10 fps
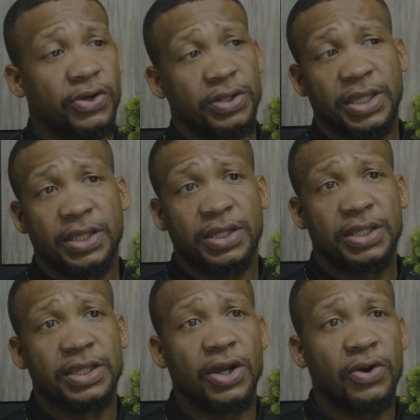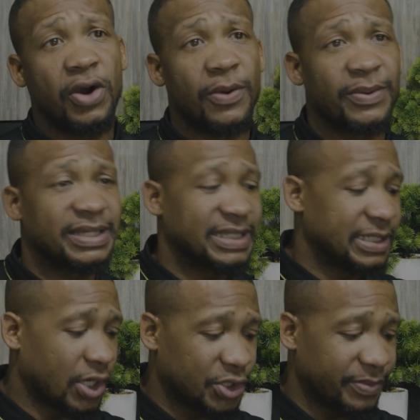early? You know, are we going to
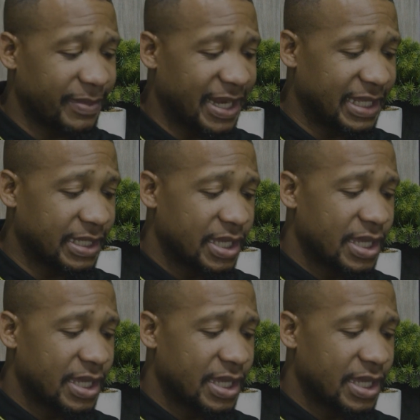see Archie Manning?